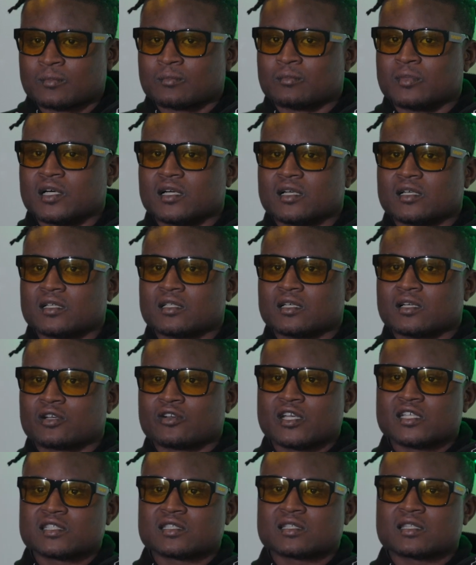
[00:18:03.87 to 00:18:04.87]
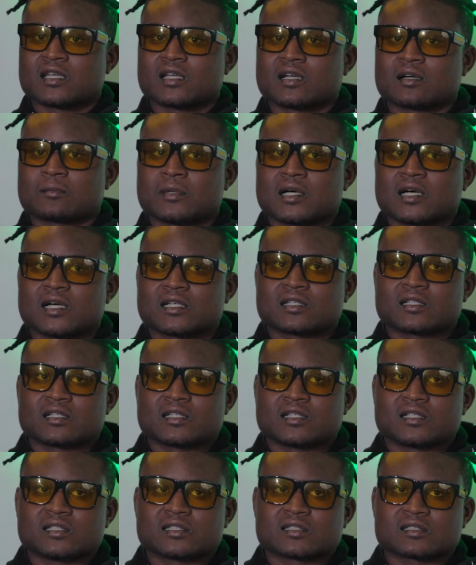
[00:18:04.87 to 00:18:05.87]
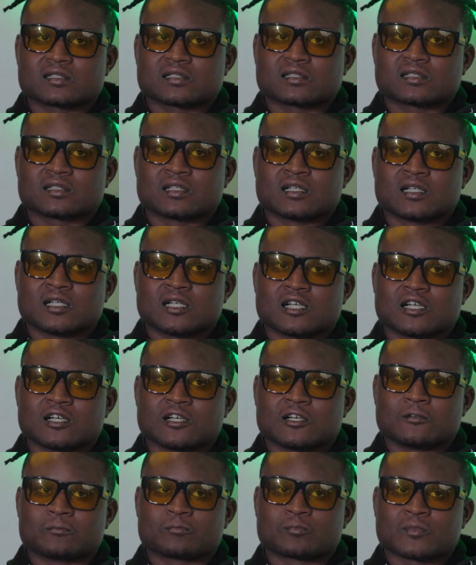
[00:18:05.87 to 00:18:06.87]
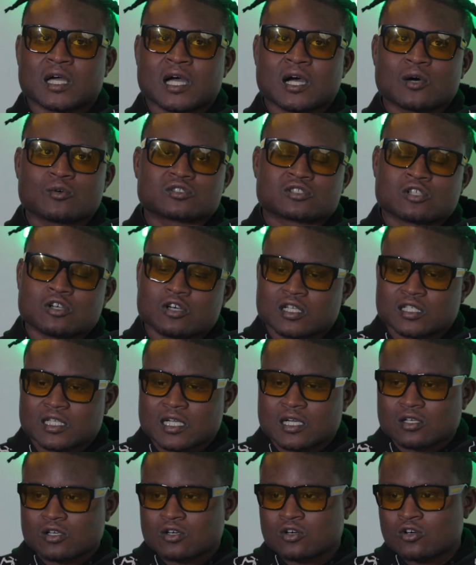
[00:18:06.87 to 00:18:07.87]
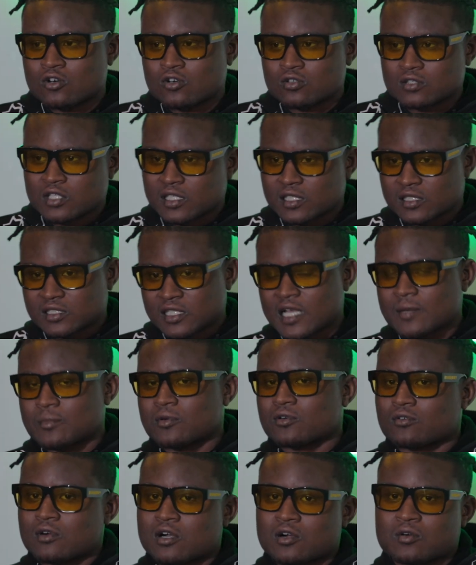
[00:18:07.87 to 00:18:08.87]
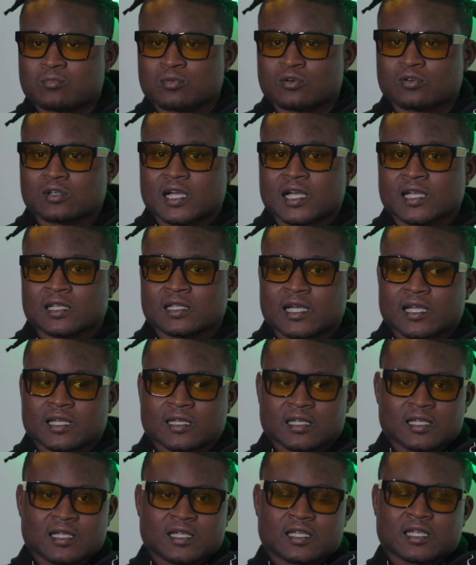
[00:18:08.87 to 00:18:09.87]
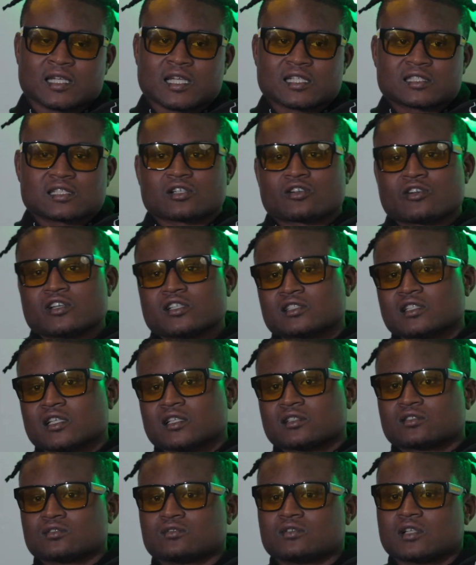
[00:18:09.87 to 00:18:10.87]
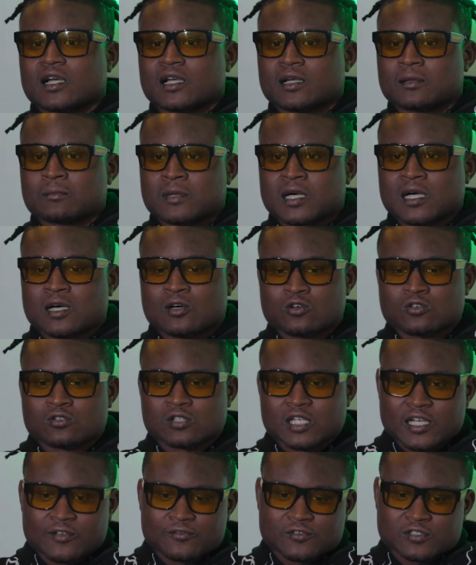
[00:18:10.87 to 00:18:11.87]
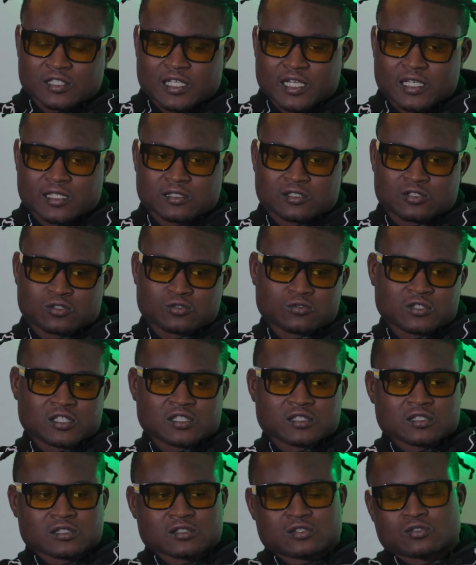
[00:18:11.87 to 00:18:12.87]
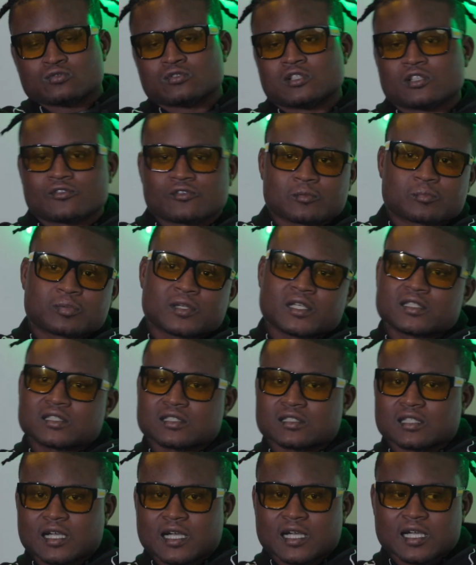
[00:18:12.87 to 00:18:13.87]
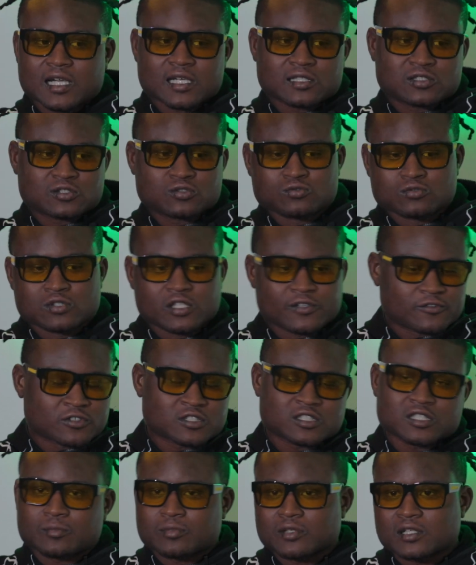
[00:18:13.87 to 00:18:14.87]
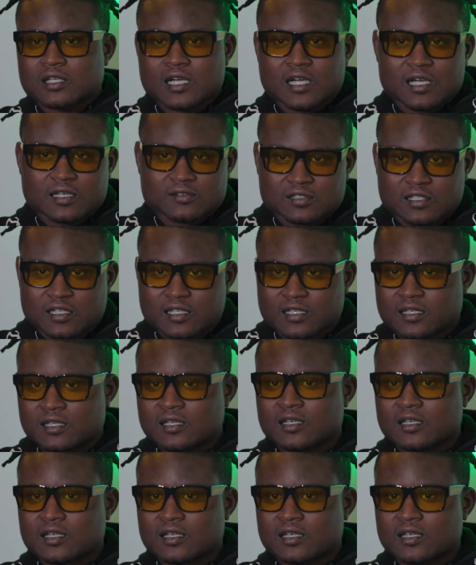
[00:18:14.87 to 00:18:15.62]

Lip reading: But the crazy thing about it is, I was going down a whole nother type of route, bro. Like, and that's the crazy thing too. Like, my whole life is like in two different places. Like, I got two different separate lives. Like,